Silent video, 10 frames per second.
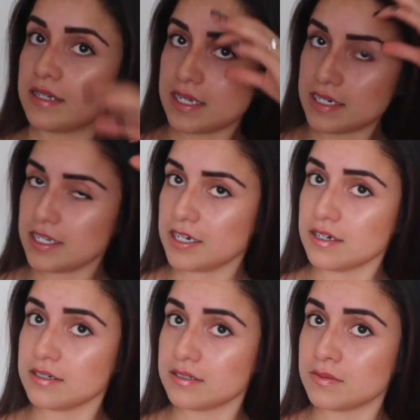and
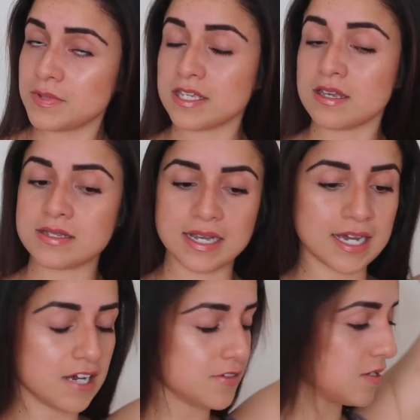here because I
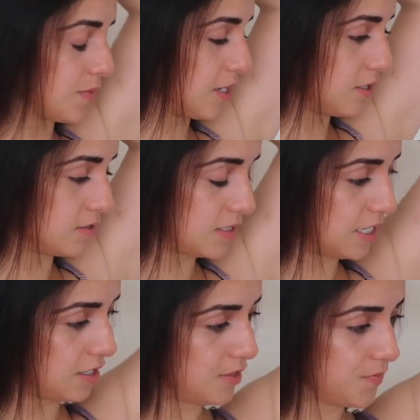have some hair loss
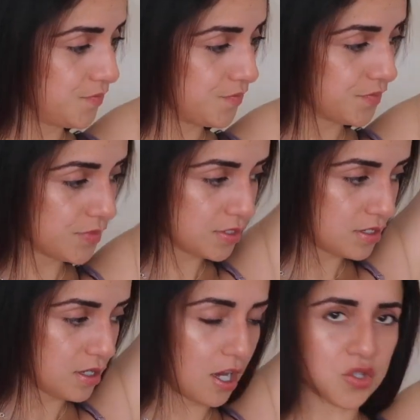here.
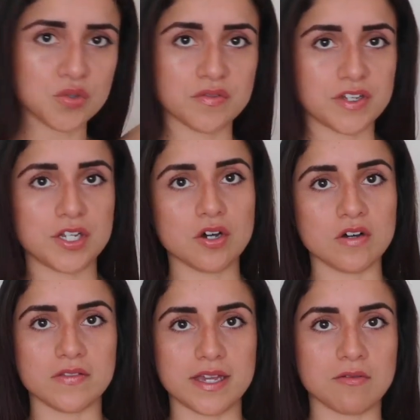I'll do a video
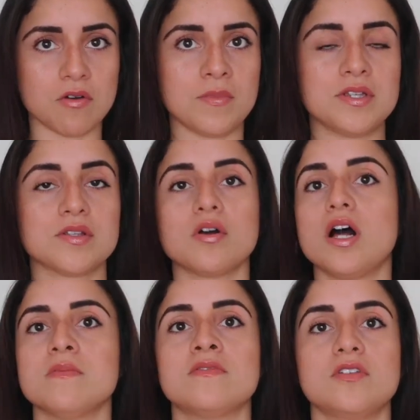of like what my
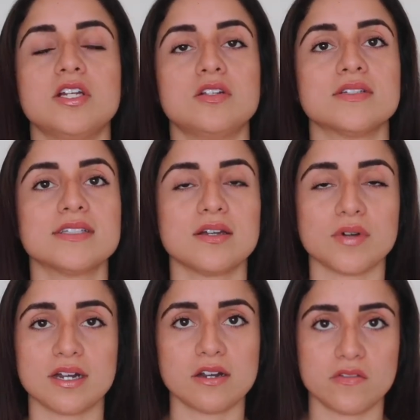scalp fully looks like
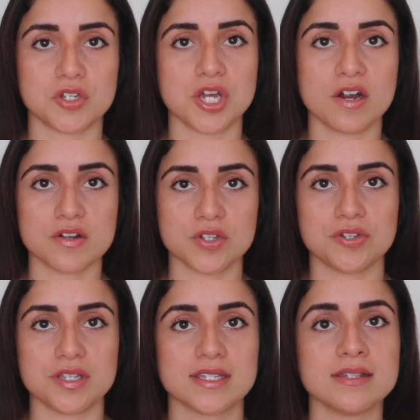right out of the shower so you
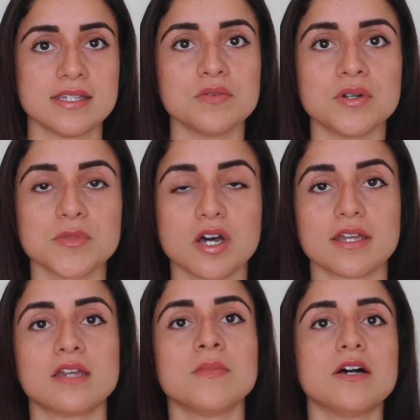guys can see what I'm
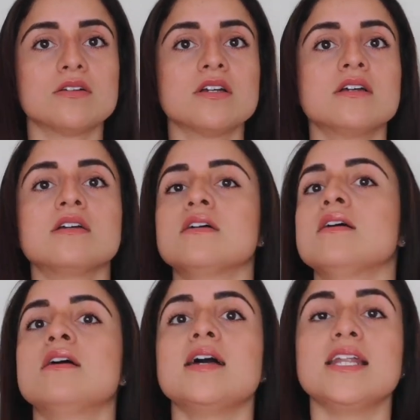talking about.
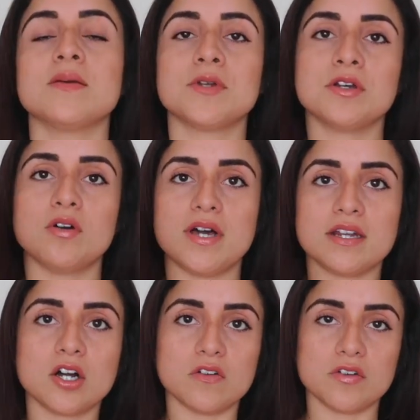And I'm gonna go ahead
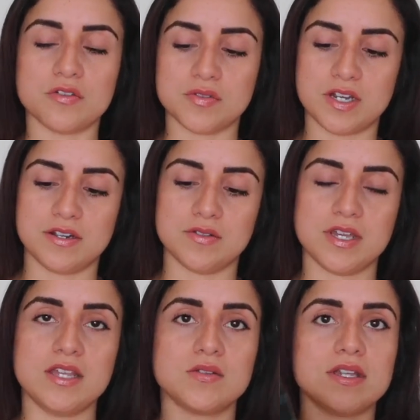and cover those areas.
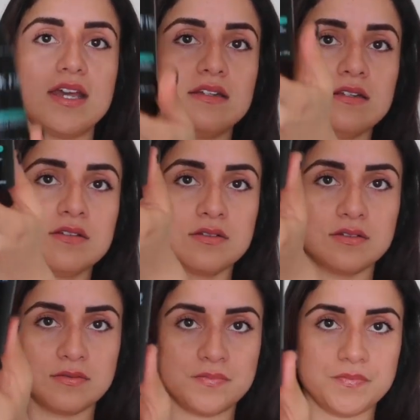Okay, so again,
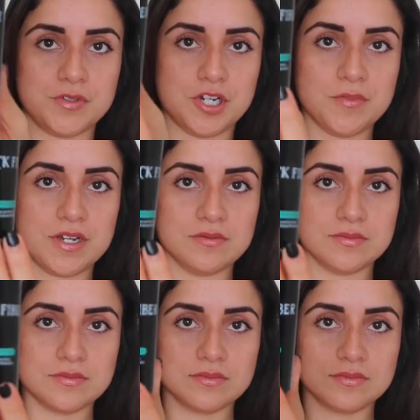dark brown.
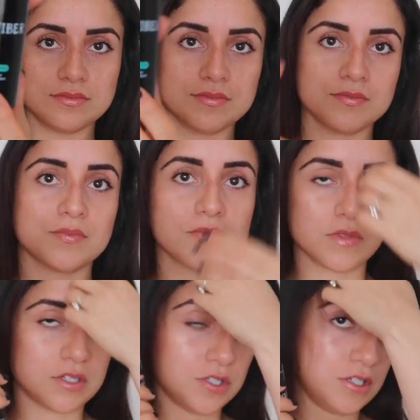
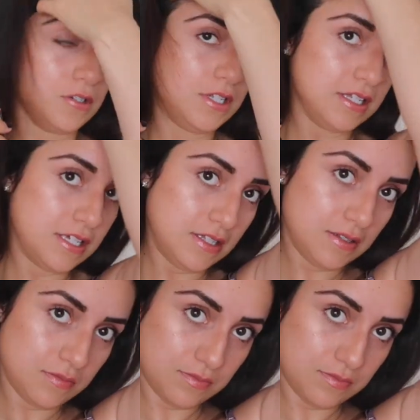Just gonna go like this.